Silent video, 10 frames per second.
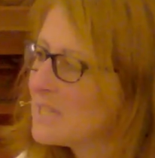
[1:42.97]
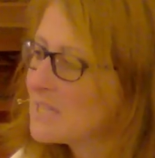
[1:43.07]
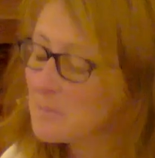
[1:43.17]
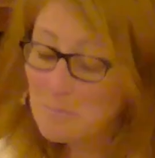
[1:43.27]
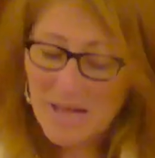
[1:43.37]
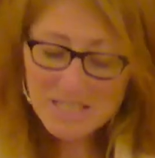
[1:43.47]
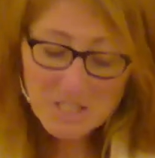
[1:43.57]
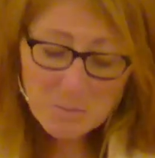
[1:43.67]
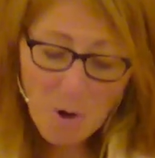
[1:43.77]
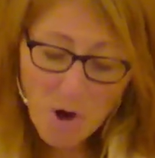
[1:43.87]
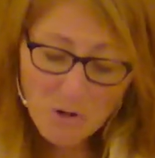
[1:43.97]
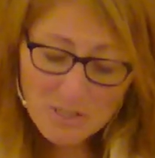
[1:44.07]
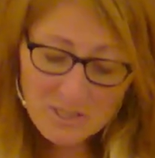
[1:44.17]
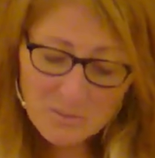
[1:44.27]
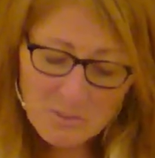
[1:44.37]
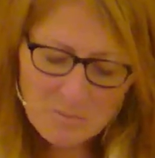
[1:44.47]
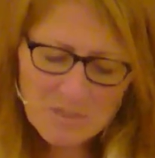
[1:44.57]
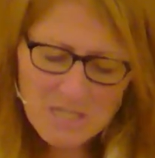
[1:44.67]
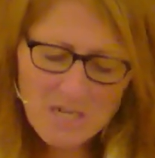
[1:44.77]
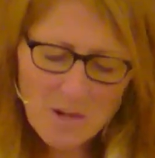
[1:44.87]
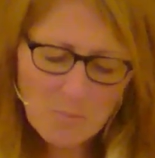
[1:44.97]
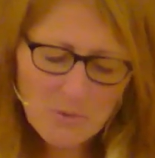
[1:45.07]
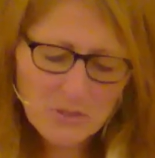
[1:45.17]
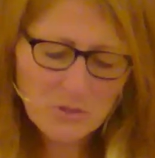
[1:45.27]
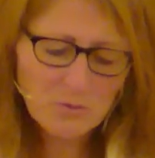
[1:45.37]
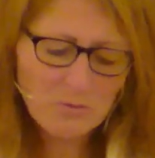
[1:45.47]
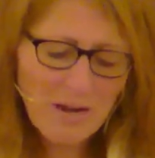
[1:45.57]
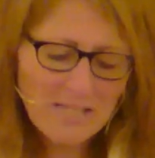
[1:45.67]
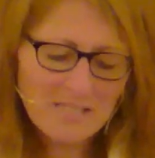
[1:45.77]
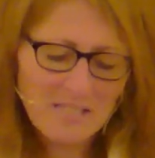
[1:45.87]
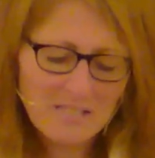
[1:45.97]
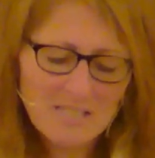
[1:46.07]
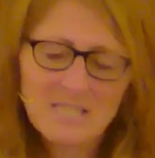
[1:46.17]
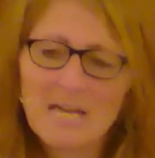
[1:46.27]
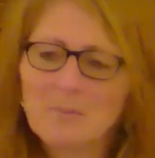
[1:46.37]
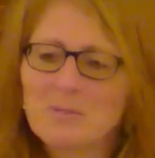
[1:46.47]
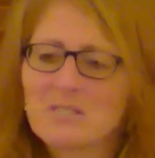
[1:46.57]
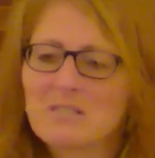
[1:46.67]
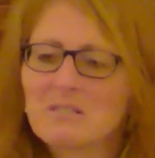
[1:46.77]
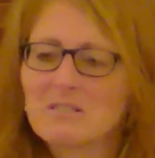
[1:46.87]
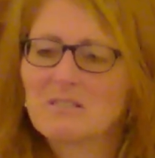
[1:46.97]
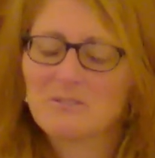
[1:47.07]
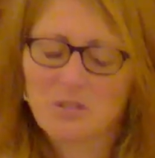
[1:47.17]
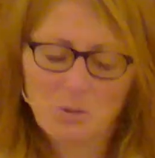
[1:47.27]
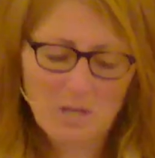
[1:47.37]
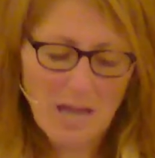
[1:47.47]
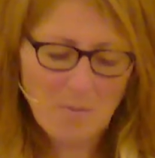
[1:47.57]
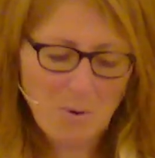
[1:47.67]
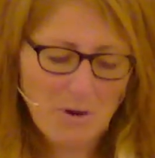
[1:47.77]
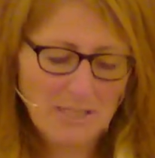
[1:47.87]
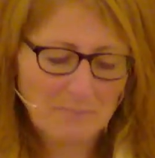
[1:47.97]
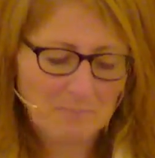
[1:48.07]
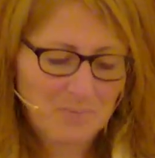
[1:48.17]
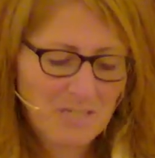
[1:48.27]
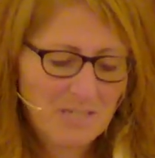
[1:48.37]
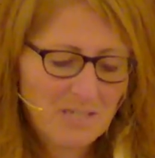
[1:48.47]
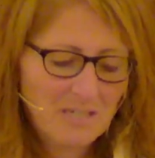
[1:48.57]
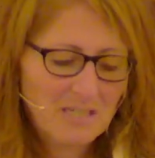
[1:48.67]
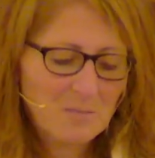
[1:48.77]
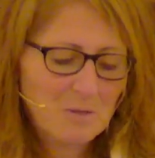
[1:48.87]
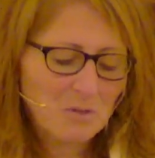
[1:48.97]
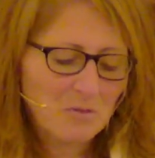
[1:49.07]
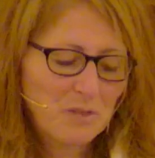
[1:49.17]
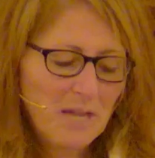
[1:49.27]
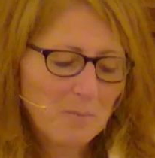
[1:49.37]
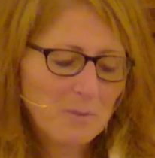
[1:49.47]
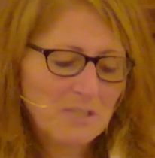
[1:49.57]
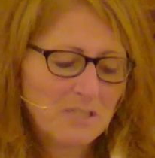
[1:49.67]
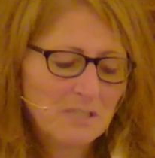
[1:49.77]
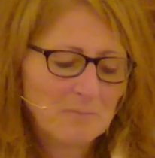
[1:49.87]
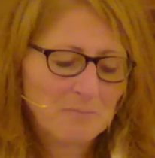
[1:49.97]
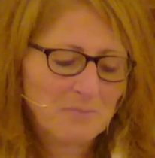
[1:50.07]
The best part was meeting up with new friends on the steps of Low Library in the middle of campus.